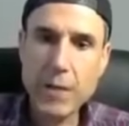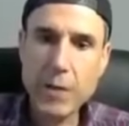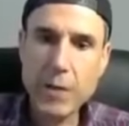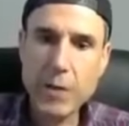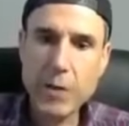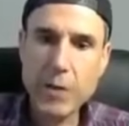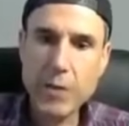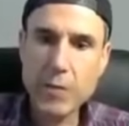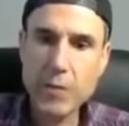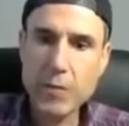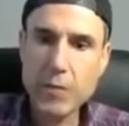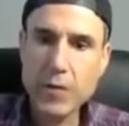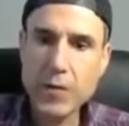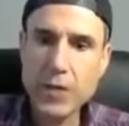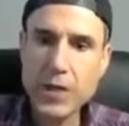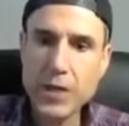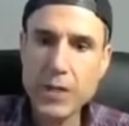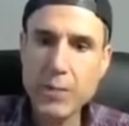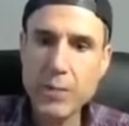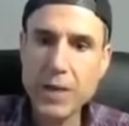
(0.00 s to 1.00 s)
wrote a
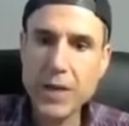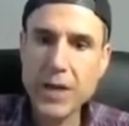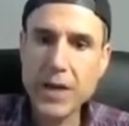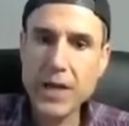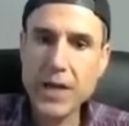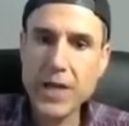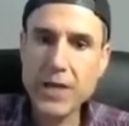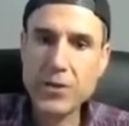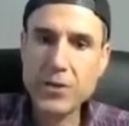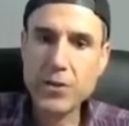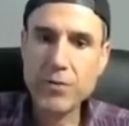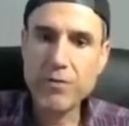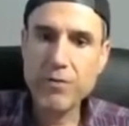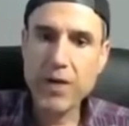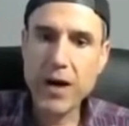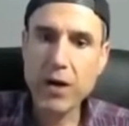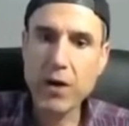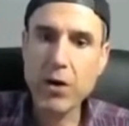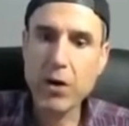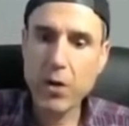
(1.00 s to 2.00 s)
routine to make an
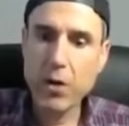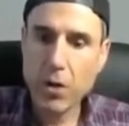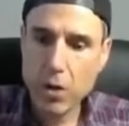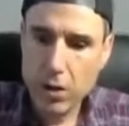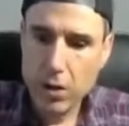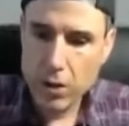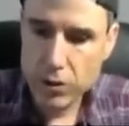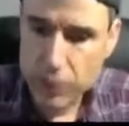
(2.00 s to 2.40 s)
ISO file.